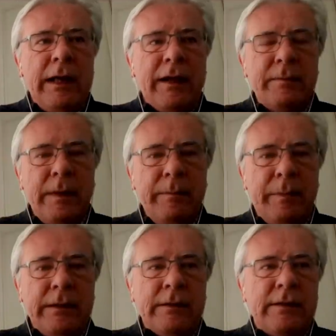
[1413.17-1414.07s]
He hasn't been
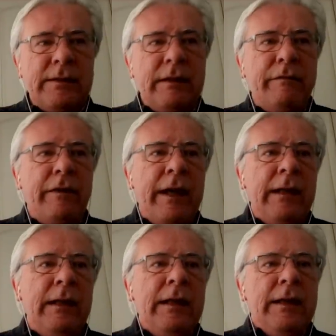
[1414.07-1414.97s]
beaten since he
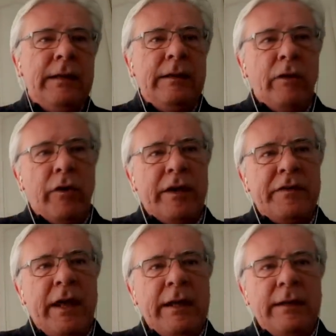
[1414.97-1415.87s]
fell in the
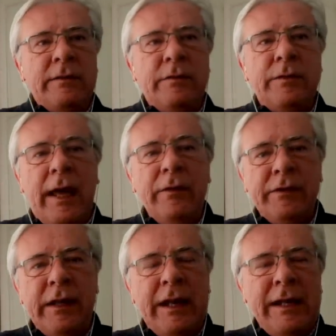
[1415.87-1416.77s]
RSA in
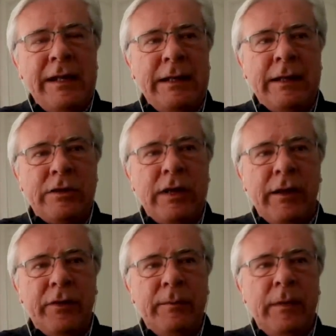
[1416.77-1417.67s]
2018 at
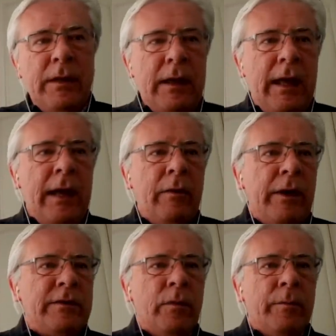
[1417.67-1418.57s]
Cheltenham,
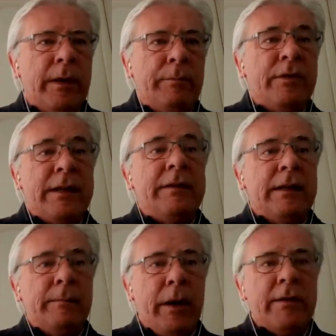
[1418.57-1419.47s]
race won by
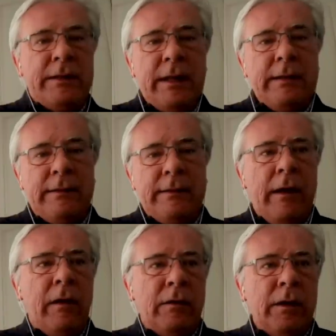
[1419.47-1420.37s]
Presenting Percy. That'll tell
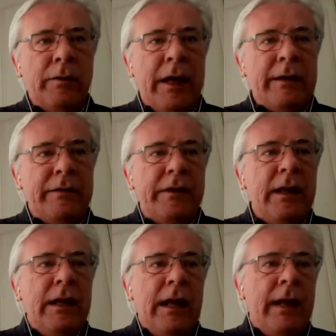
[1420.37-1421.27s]
you how long ago that is.
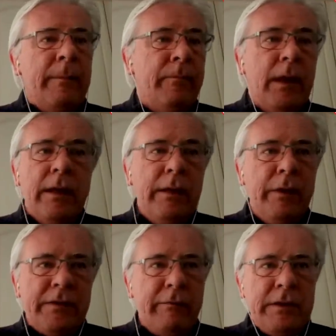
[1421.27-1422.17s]
He
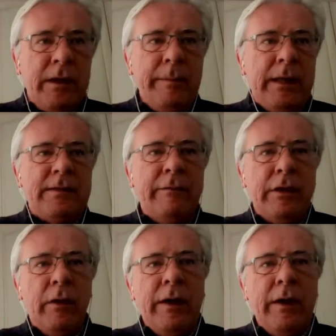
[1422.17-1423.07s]
wins every time he gets
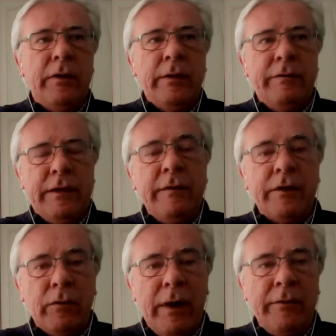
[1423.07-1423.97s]
heavy ground. So
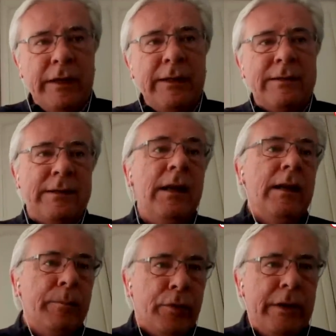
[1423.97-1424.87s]
if the ground is
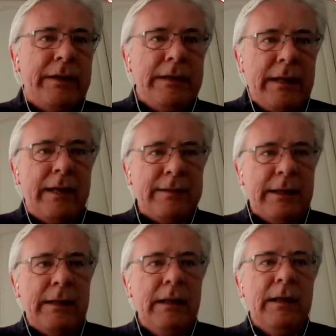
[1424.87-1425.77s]
pretty
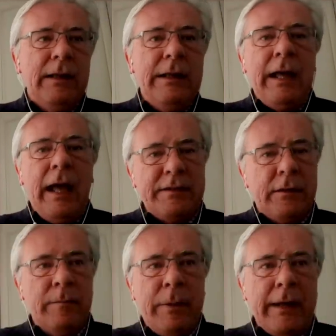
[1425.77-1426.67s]
testing, he has
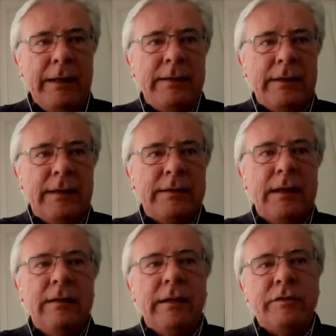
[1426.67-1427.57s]
to come back into
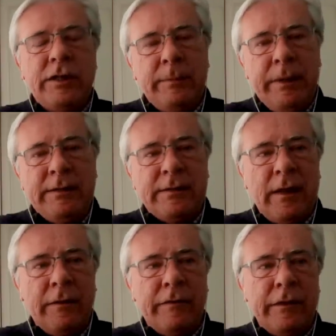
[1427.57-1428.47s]
this. They've cheek
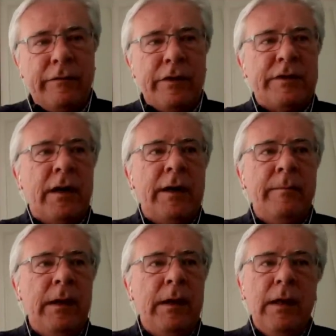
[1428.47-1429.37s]
pieces on for the first
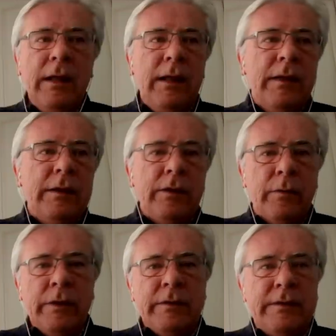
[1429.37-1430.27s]
time. The
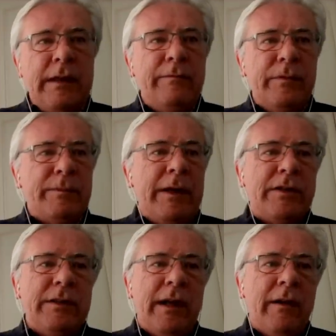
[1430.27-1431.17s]
other one, Stephen was
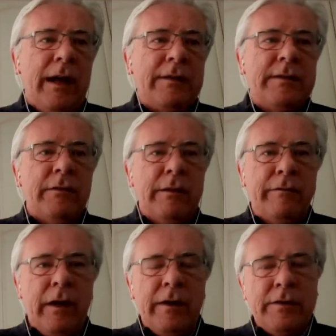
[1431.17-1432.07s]
mentioned there,
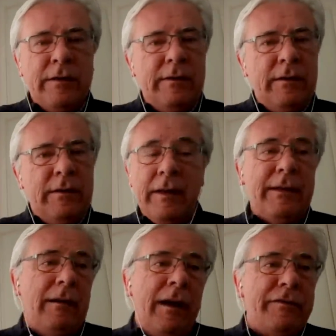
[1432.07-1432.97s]
Asterion Folonge.
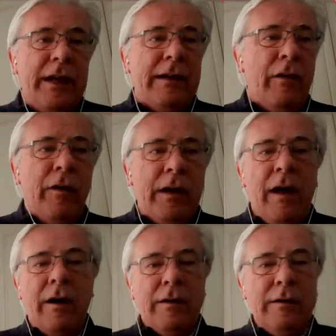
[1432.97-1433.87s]
Like I've said it all
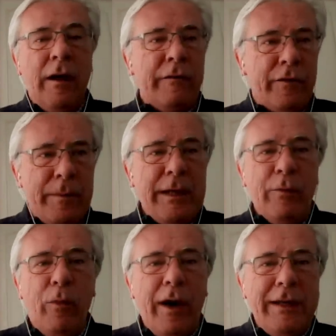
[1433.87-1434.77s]
along, not for
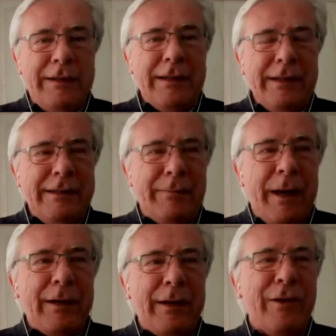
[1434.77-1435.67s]
me. Why do you need to
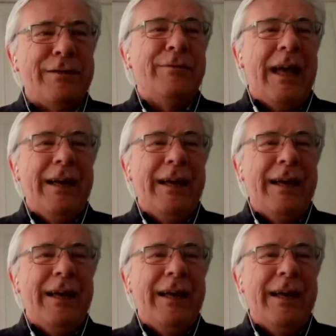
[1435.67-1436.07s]
back a horse who